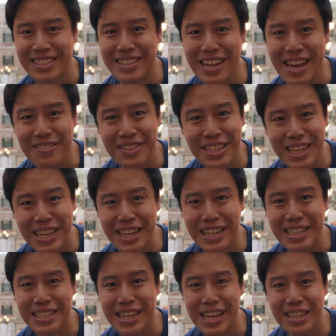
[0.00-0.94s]
Today I'm taking a
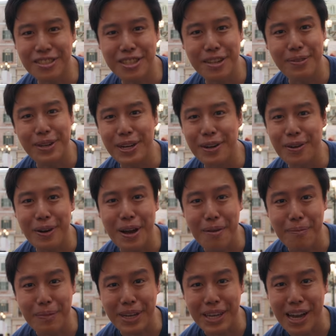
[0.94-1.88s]
day trip here
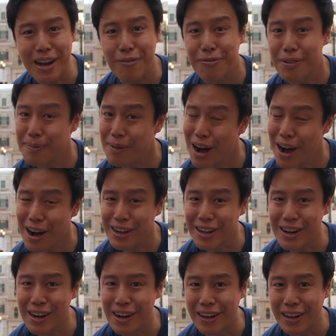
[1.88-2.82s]
around Macau from Hong
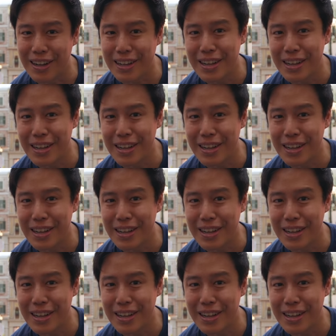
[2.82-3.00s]
Kong.